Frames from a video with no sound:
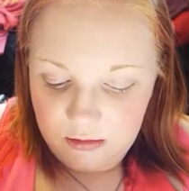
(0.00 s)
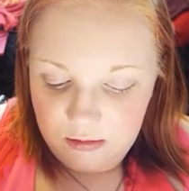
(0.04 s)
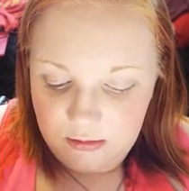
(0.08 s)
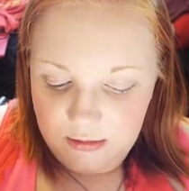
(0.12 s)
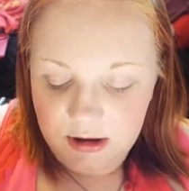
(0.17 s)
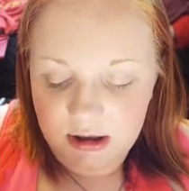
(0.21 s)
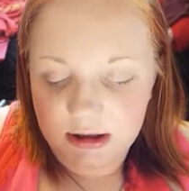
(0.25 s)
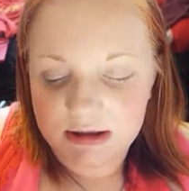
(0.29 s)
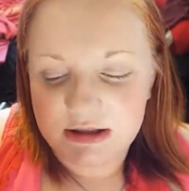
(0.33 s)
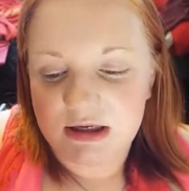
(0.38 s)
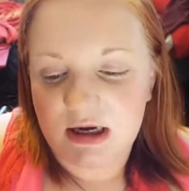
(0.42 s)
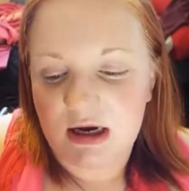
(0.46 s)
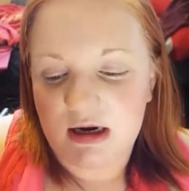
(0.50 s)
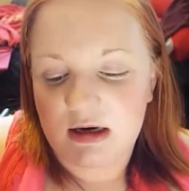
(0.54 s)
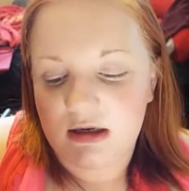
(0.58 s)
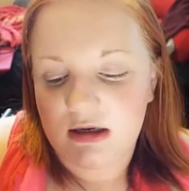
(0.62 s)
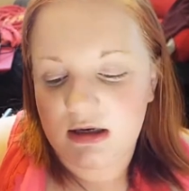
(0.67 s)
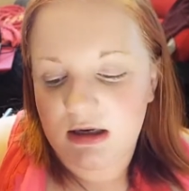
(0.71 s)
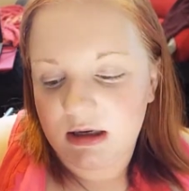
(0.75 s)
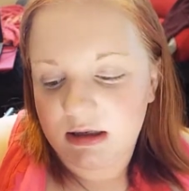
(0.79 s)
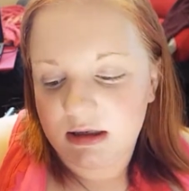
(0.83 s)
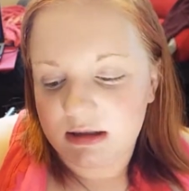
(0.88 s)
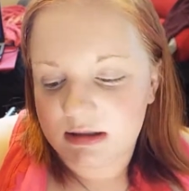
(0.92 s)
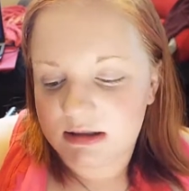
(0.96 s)
Real
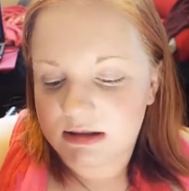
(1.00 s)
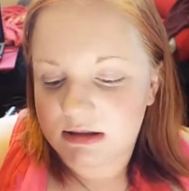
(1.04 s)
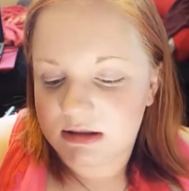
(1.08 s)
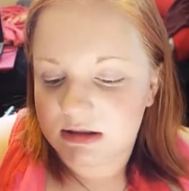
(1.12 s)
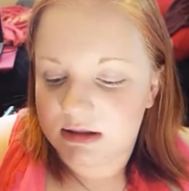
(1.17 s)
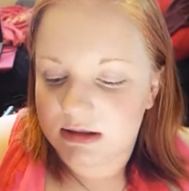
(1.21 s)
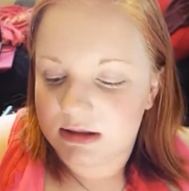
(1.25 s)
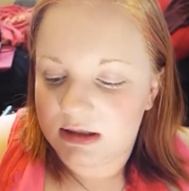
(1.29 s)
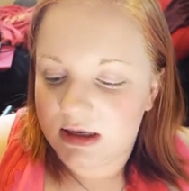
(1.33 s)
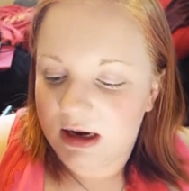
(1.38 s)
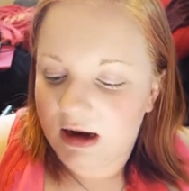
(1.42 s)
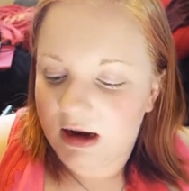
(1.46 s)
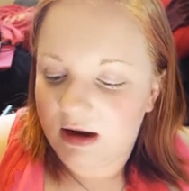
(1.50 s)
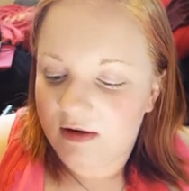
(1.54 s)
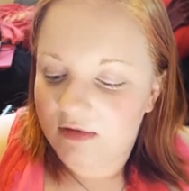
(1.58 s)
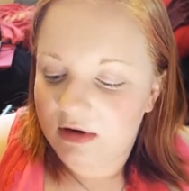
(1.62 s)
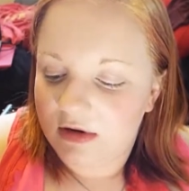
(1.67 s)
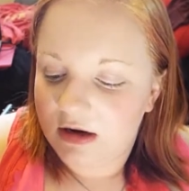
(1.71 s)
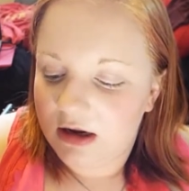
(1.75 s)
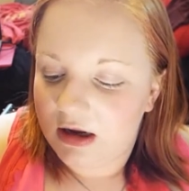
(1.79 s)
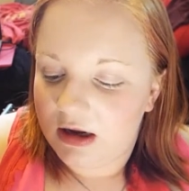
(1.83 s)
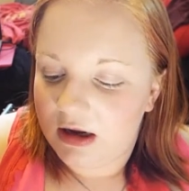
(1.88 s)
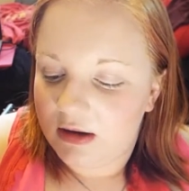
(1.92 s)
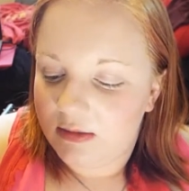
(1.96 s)
Techniques. Does it have
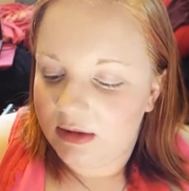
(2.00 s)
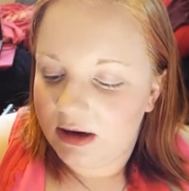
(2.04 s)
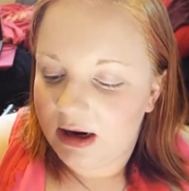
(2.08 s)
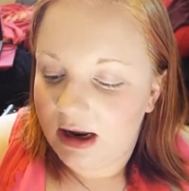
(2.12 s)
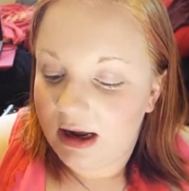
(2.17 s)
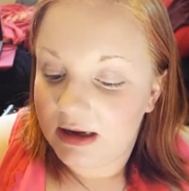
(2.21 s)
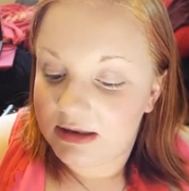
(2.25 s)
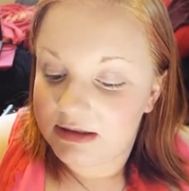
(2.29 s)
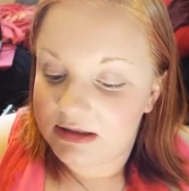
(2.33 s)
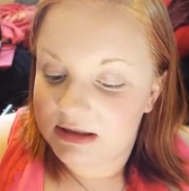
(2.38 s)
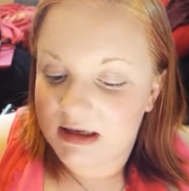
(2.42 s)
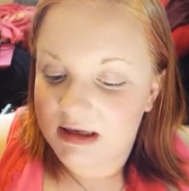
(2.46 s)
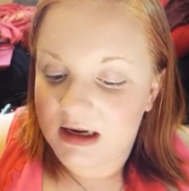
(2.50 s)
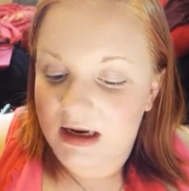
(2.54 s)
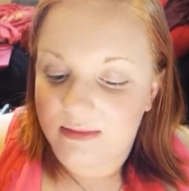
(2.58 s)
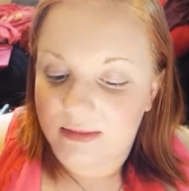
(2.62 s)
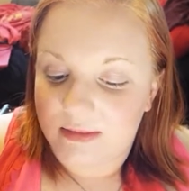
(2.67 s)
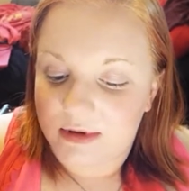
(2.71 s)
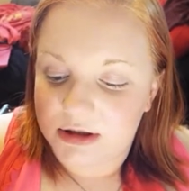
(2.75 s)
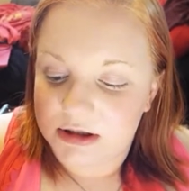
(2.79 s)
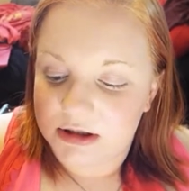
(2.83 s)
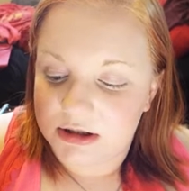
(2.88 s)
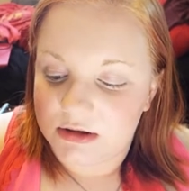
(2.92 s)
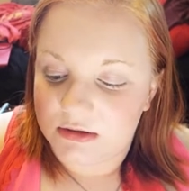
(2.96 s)
a name? It has a
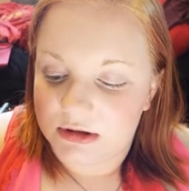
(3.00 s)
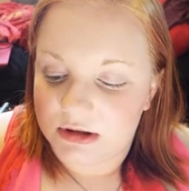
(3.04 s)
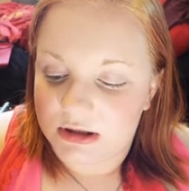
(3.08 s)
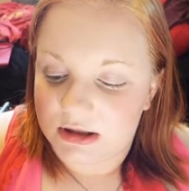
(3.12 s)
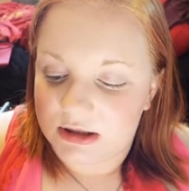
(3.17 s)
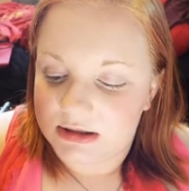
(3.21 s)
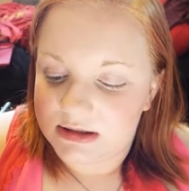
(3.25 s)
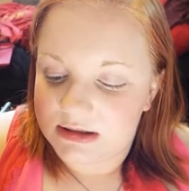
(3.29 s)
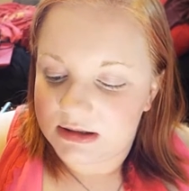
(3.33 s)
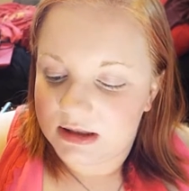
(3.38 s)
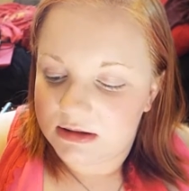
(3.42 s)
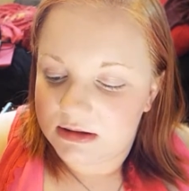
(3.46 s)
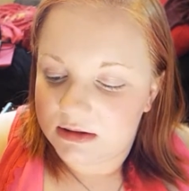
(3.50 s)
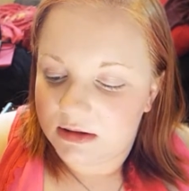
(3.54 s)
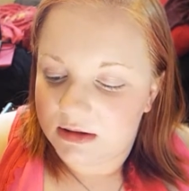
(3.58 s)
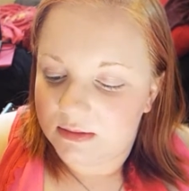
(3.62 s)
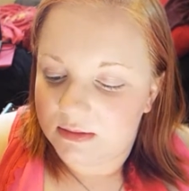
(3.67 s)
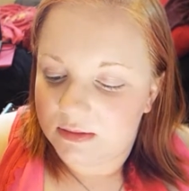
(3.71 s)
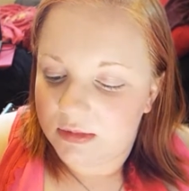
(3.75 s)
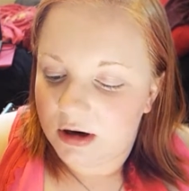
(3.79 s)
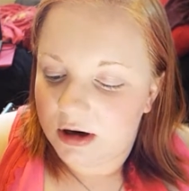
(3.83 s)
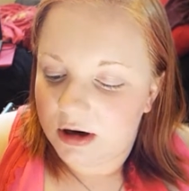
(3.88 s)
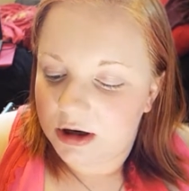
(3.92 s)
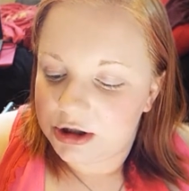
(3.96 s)
name. I just don't think it says on
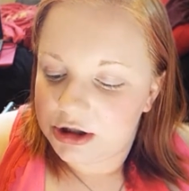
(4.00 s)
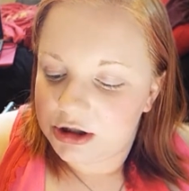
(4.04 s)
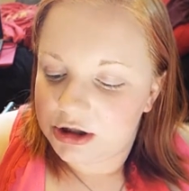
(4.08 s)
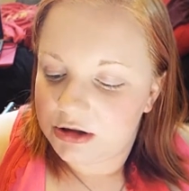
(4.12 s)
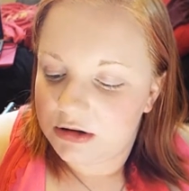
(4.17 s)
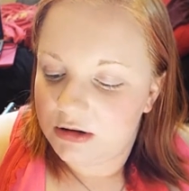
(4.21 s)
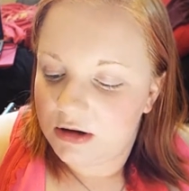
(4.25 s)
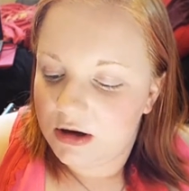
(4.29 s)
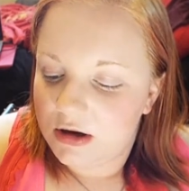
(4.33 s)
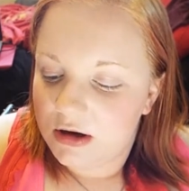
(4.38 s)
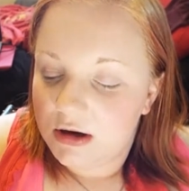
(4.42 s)
the brush.